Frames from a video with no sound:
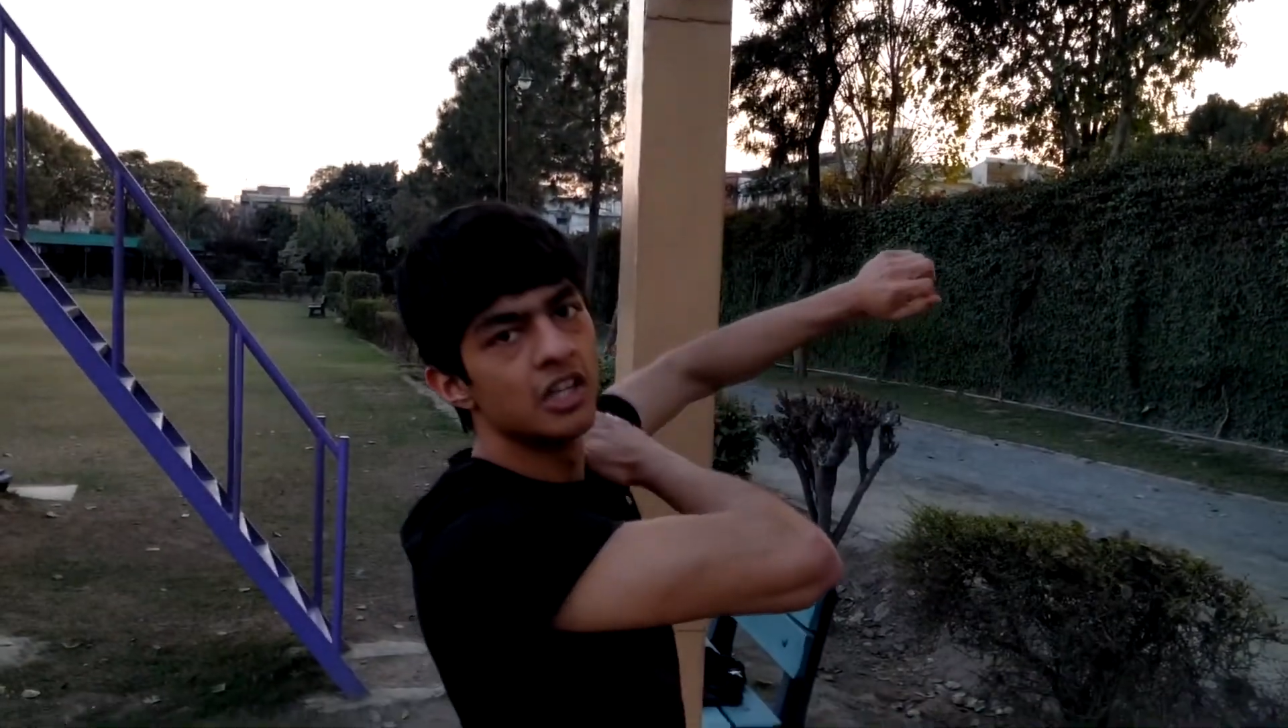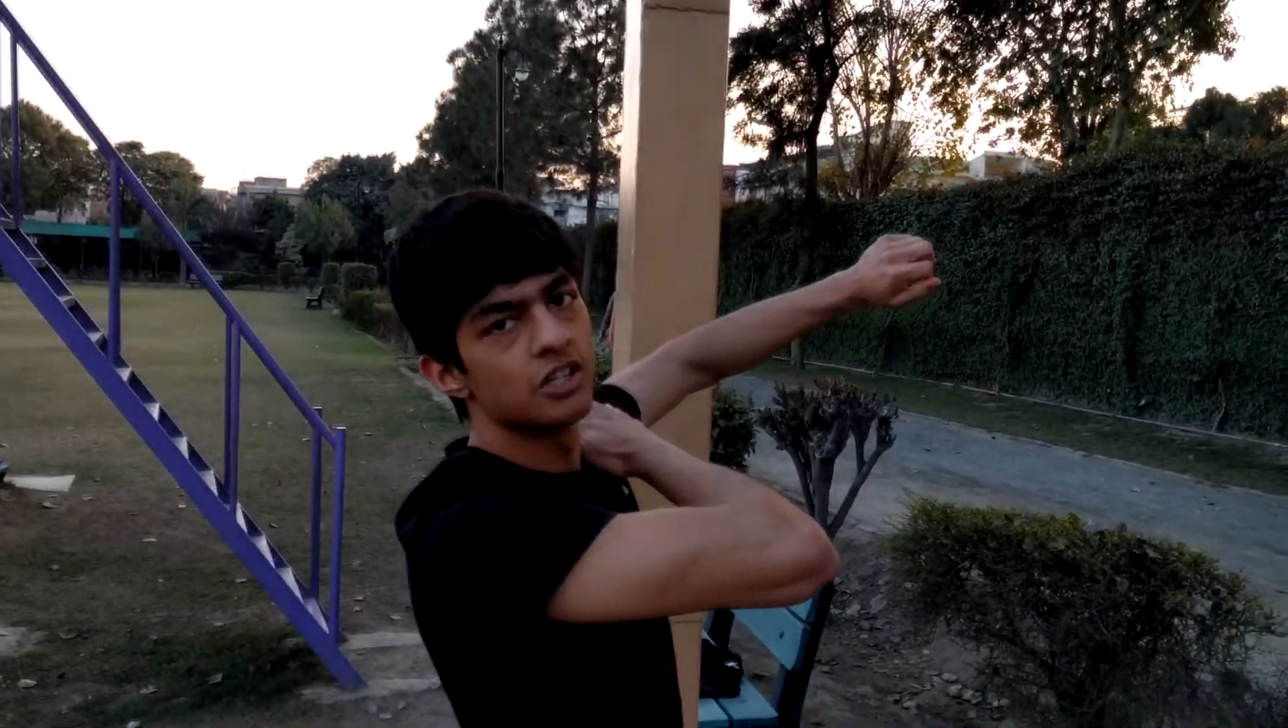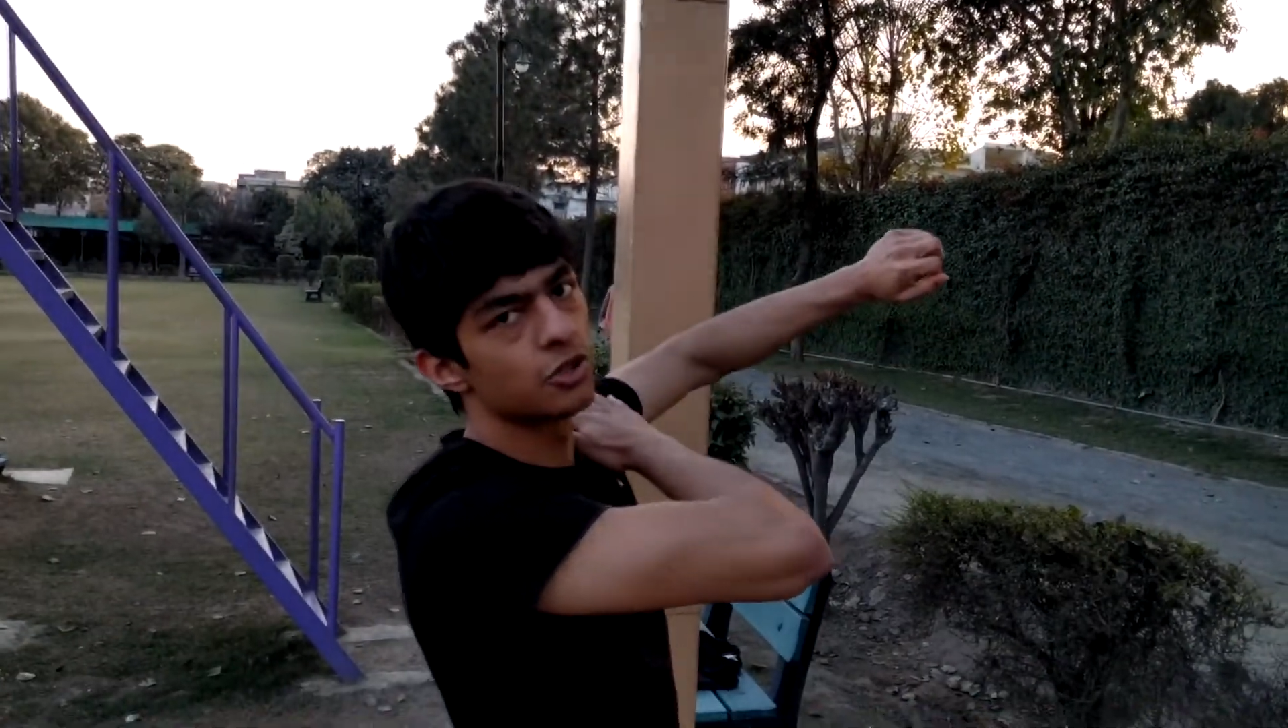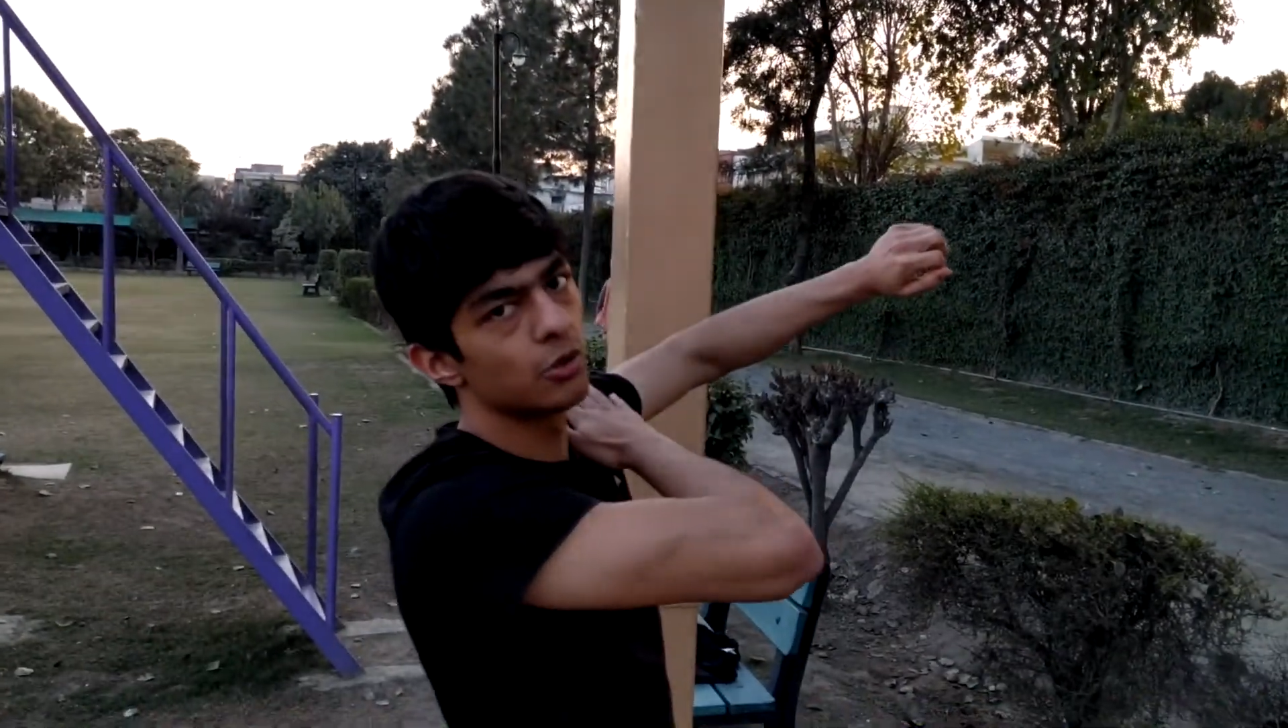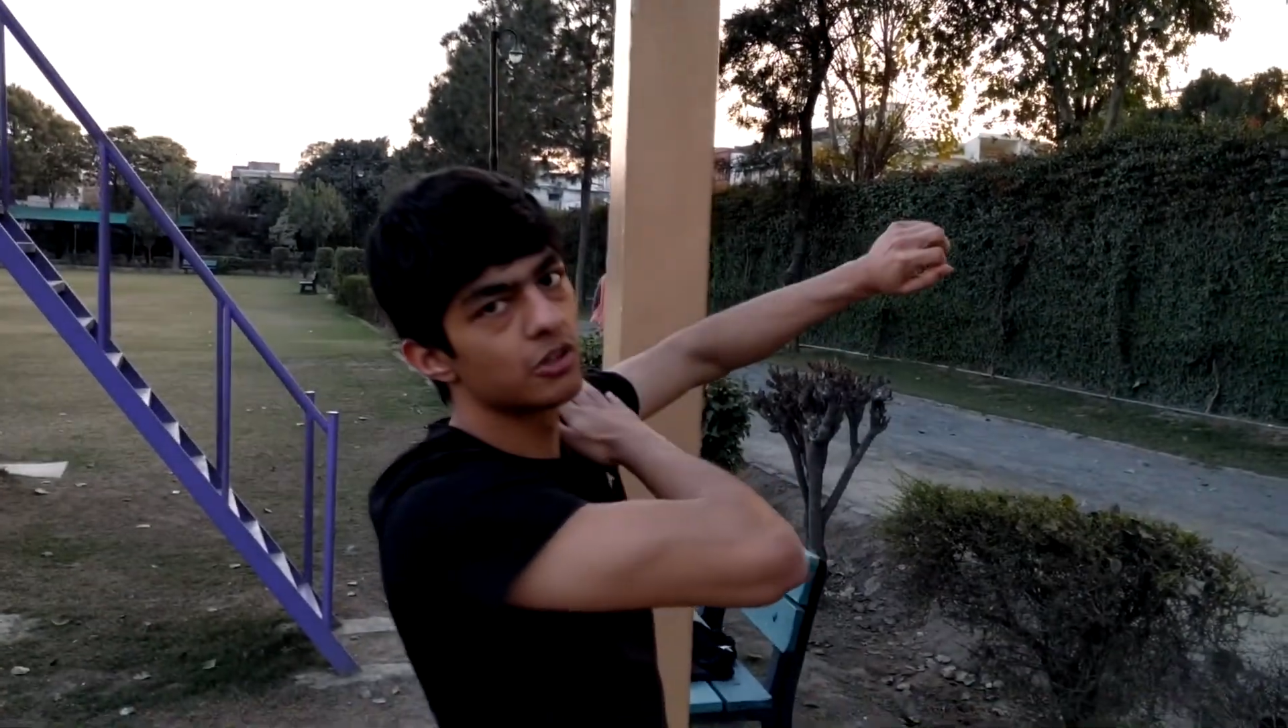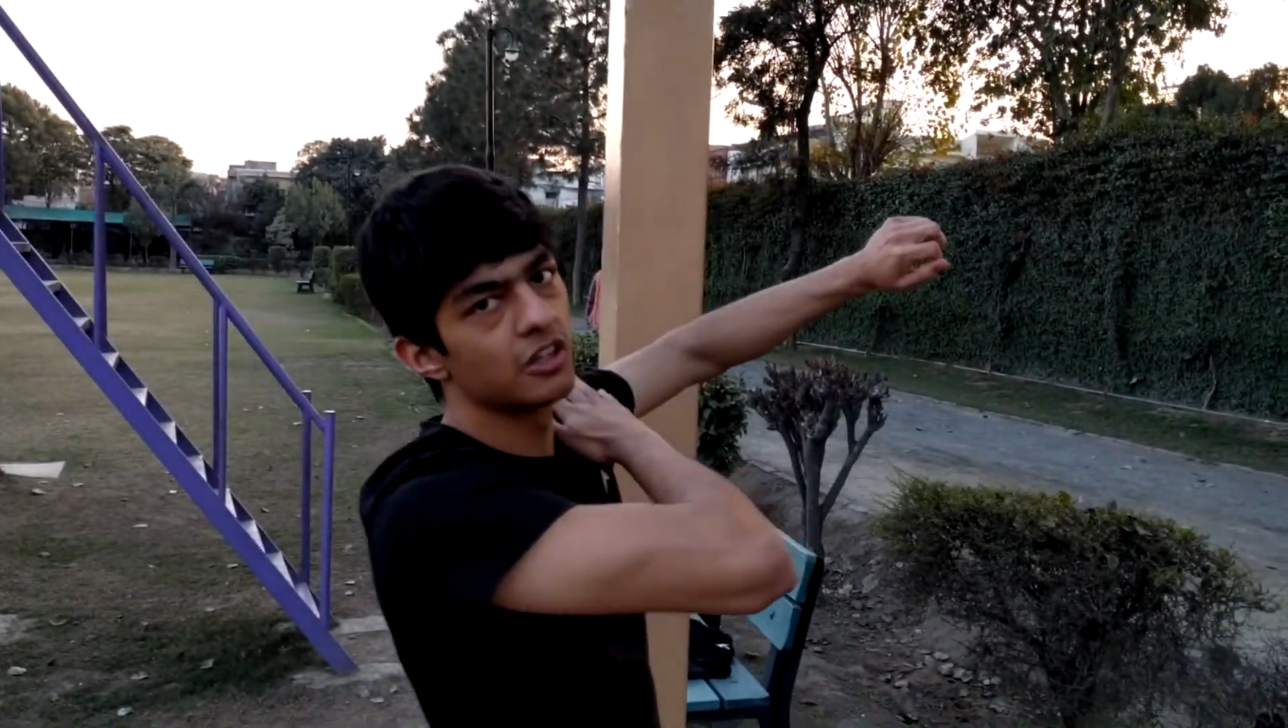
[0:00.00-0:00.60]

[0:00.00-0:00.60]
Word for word: shoulder